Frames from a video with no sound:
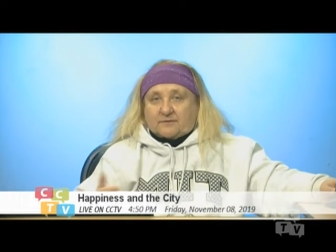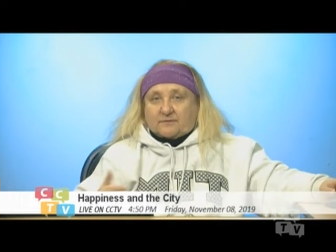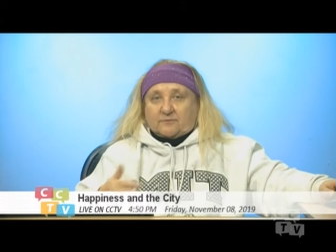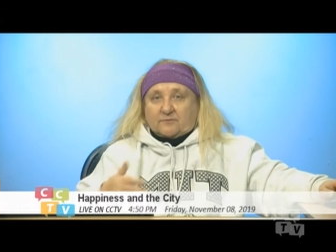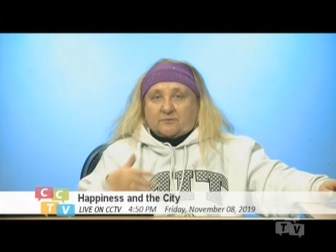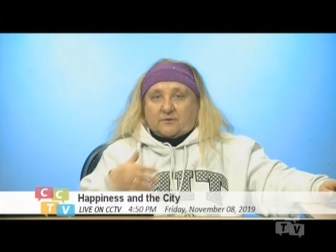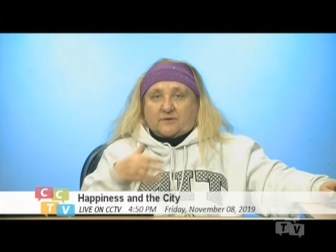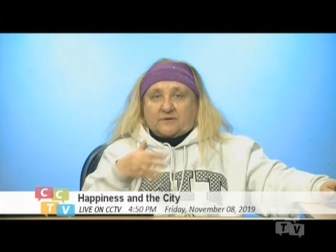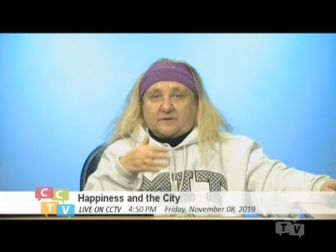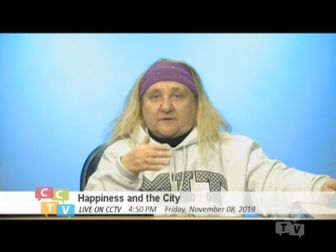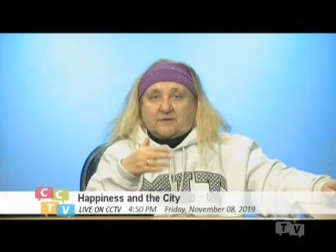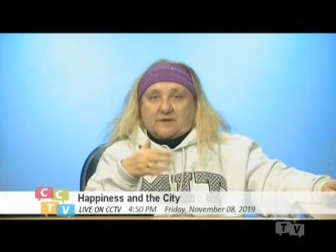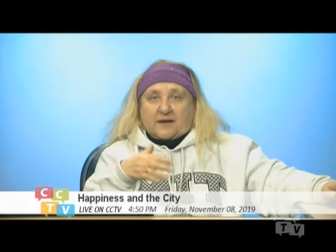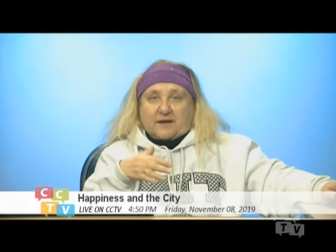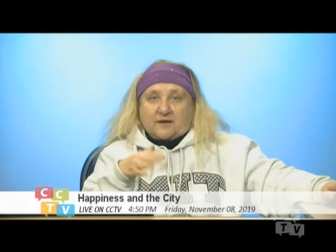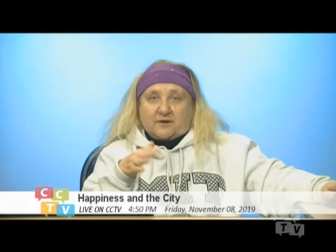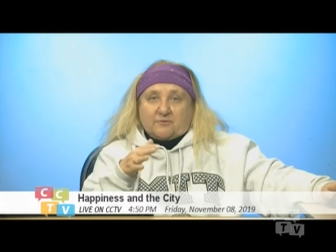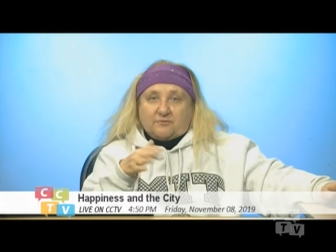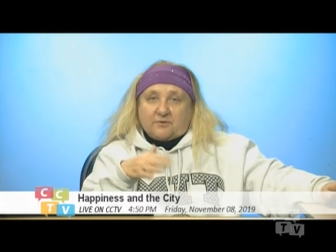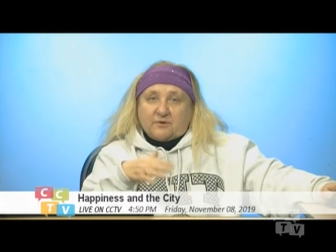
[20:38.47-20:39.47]
whether I
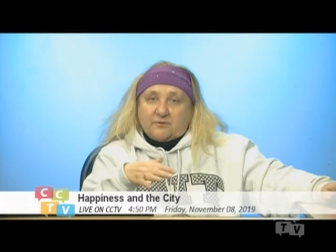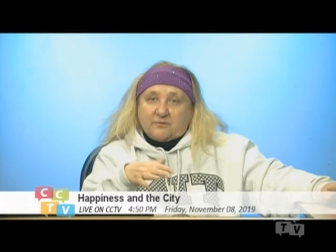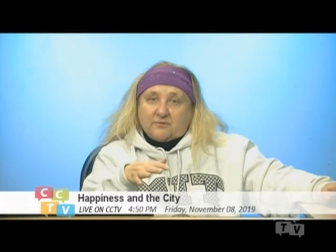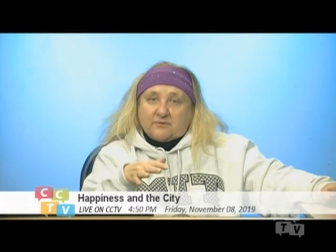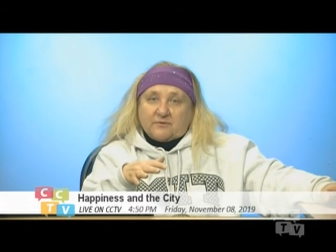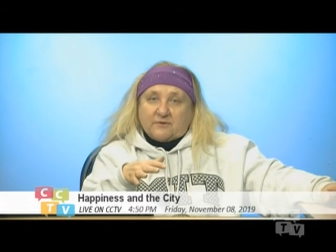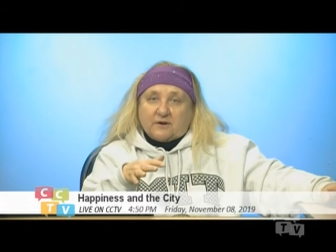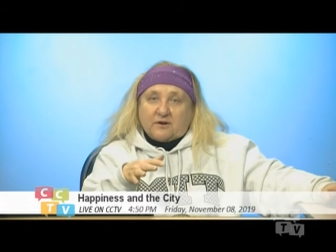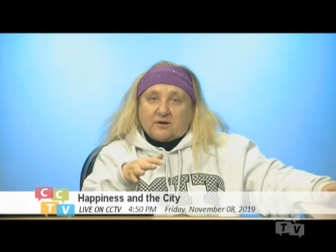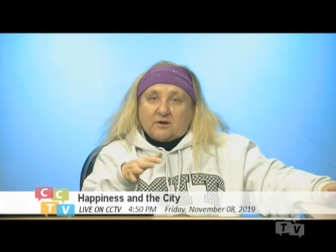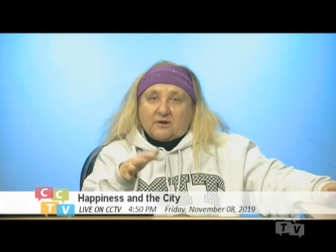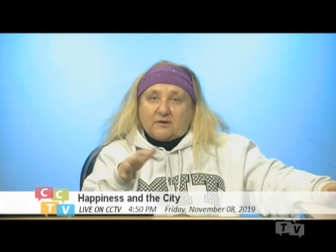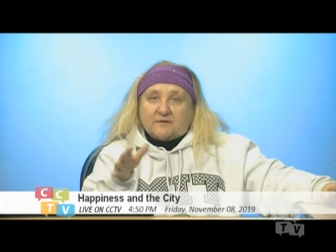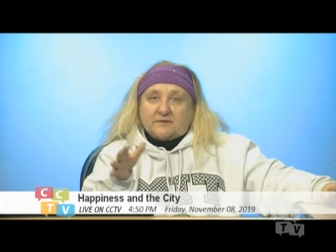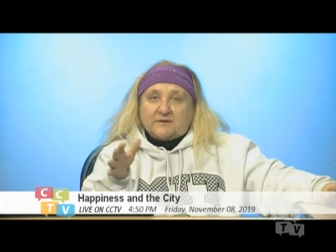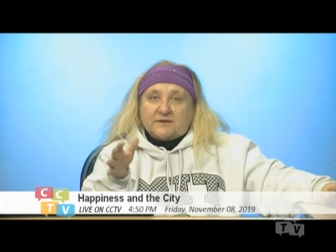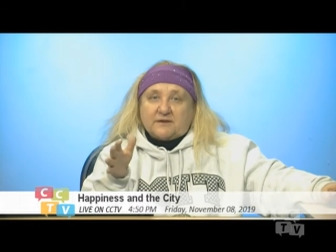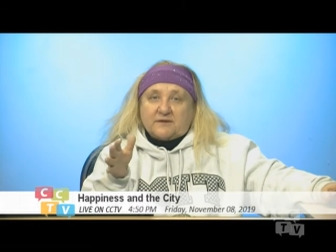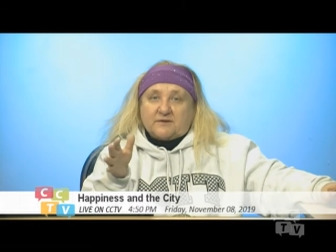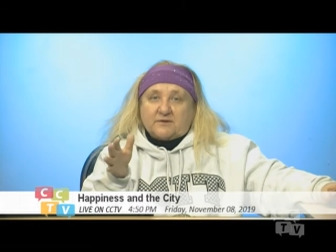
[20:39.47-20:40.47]
agree with the
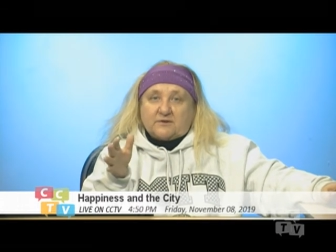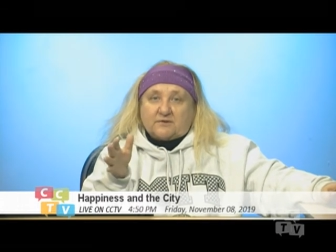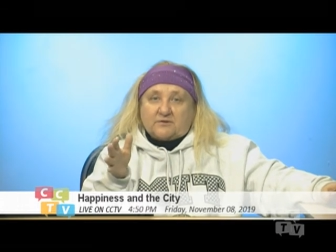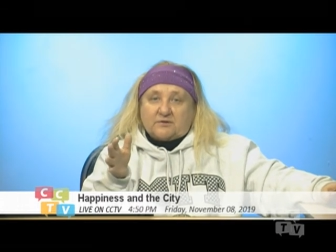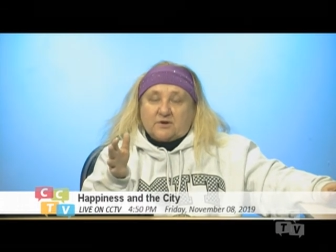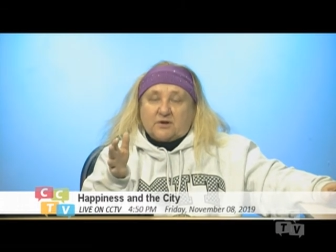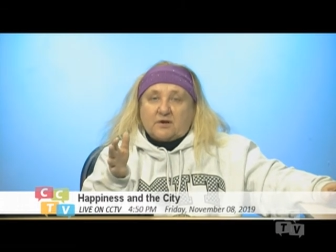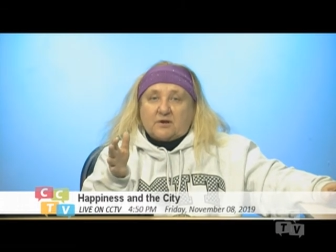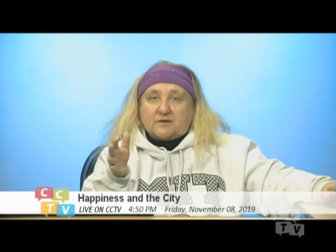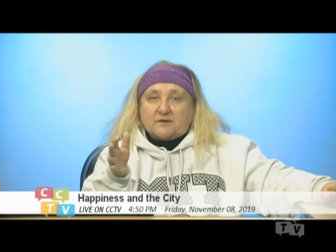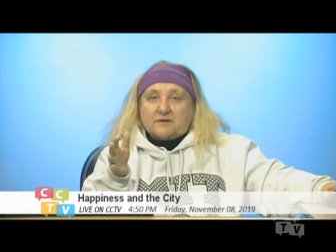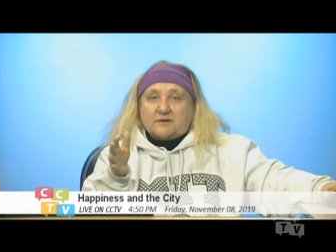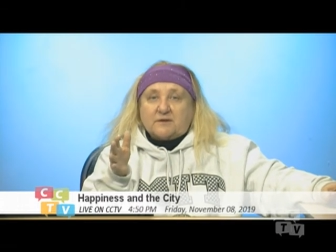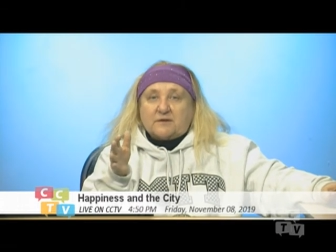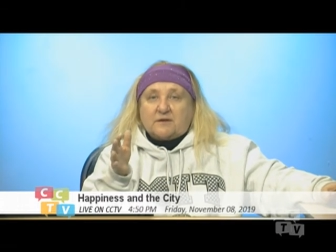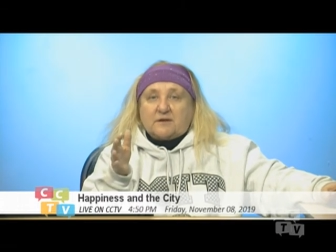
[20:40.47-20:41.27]
content or not,